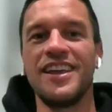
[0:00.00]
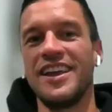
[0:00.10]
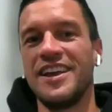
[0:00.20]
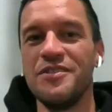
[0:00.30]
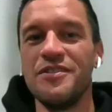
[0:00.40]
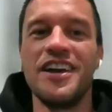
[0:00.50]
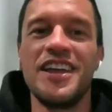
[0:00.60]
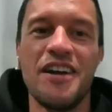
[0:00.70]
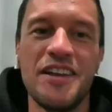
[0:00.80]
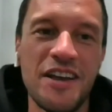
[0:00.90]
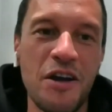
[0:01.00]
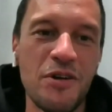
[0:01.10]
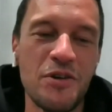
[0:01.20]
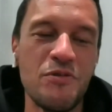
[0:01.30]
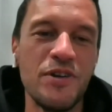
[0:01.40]
I runga I
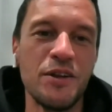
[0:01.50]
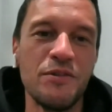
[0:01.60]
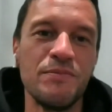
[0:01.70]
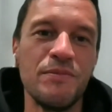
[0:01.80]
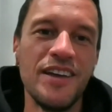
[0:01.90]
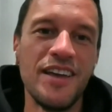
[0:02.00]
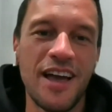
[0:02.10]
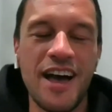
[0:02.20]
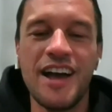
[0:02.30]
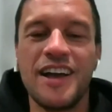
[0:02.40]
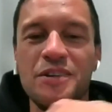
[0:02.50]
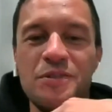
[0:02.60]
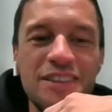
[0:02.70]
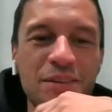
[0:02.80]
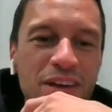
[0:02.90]
aua kōrero,
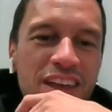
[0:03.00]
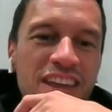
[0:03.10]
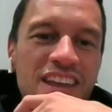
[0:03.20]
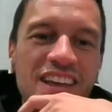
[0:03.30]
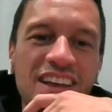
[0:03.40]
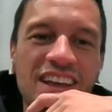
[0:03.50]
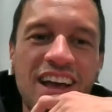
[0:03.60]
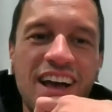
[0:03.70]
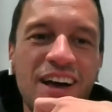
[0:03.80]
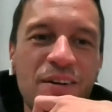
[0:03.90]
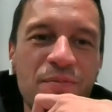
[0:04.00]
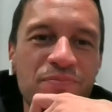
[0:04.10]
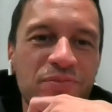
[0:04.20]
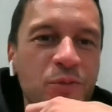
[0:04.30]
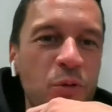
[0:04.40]
kanu te mihi.
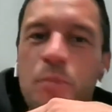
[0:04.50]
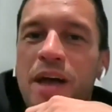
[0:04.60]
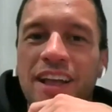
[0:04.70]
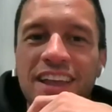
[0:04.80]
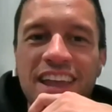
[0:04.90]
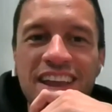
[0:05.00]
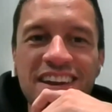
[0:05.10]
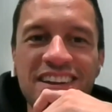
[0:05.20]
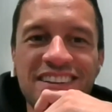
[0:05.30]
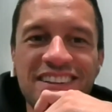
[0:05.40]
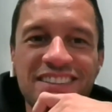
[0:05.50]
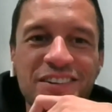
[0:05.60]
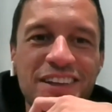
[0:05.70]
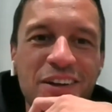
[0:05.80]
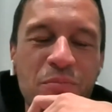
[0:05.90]
We'll be back again, no
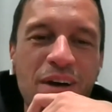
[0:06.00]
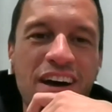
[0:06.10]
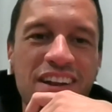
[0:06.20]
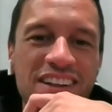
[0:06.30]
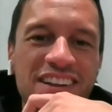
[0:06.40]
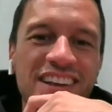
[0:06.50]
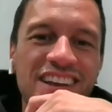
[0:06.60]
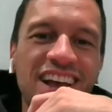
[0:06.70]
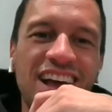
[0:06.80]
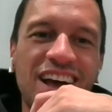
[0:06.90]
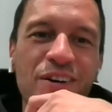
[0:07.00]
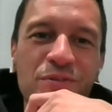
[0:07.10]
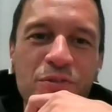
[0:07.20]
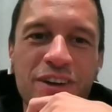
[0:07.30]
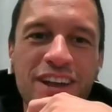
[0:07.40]
doubt about it.
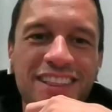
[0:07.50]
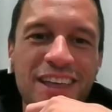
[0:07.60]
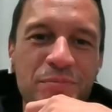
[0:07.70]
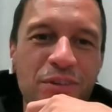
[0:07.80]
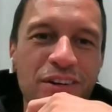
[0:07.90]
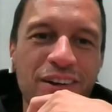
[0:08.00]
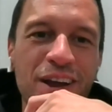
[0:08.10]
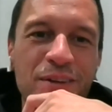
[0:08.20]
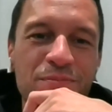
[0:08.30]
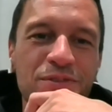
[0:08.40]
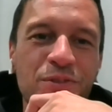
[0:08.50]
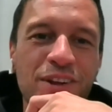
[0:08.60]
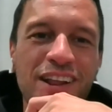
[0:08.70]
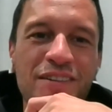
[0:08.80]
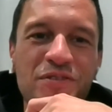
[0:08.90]
We'll get that program
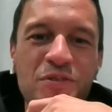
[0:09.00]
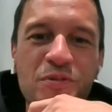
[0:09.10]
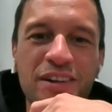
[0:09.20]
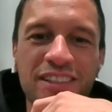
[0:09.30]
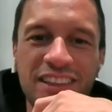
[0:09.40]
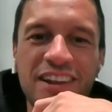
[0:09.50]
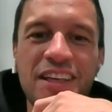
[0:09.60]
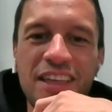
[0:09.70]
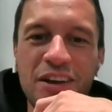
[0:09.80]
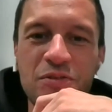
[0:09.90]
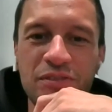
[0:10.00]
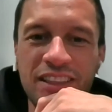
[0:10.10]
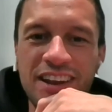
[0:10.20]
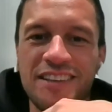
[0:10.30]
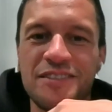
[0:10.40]
sorted out for what, you know, that
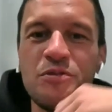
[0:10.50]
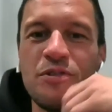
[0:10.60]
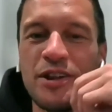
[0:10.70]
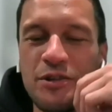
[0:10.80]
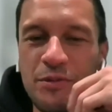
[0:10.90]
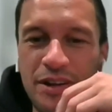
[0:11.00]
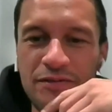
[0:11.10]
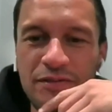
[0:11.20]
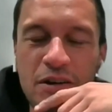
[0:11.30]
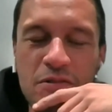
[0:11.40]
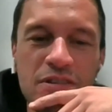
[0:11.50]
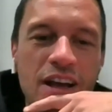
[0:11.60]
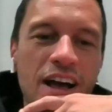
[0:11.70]
the next kōrero will unfold.